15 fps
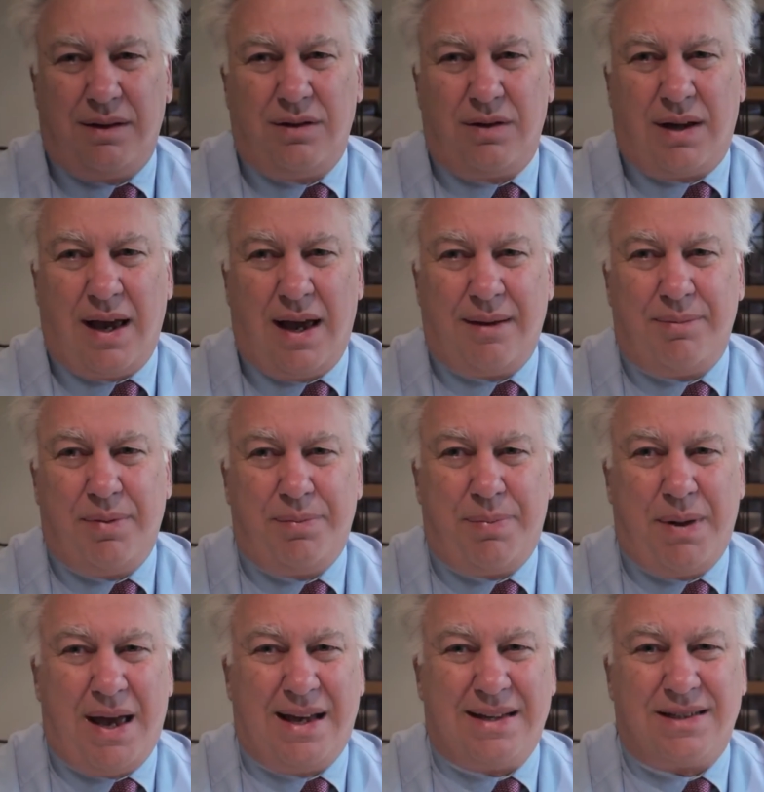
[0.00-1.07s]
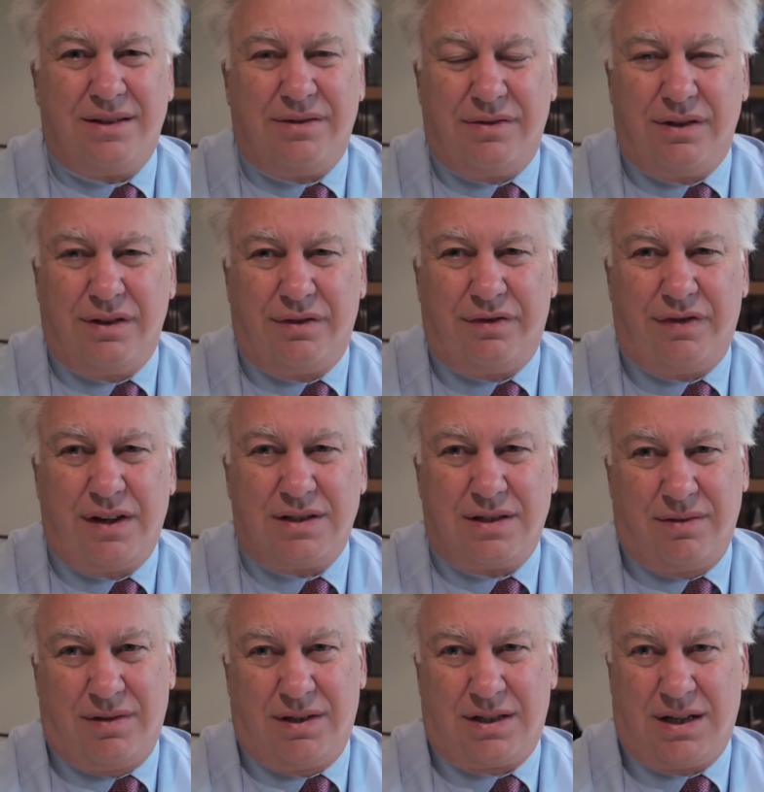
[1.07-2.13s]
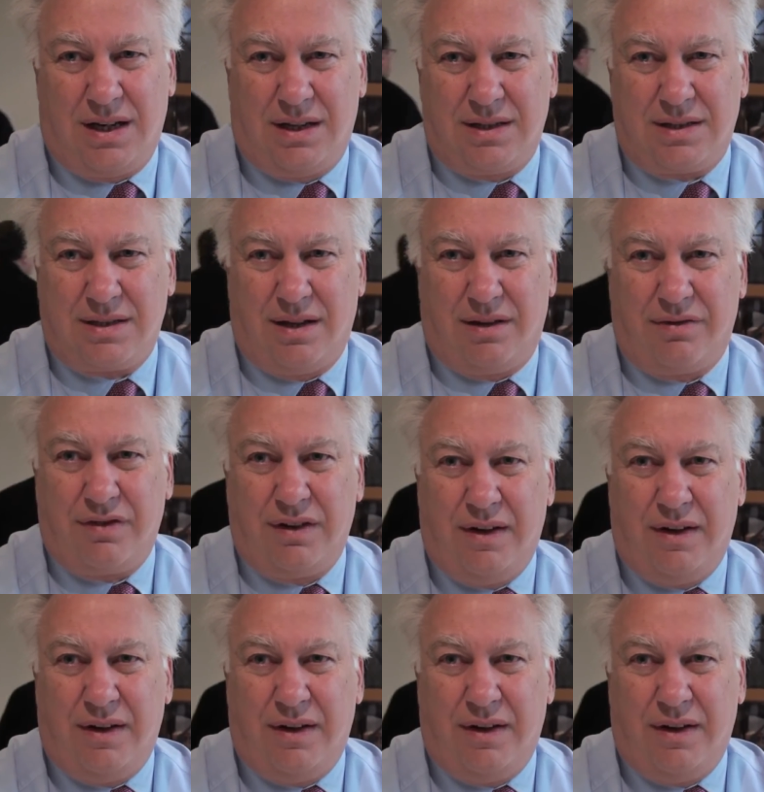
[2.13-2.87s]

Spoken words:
you can't be passive in the face of this kind of stuff.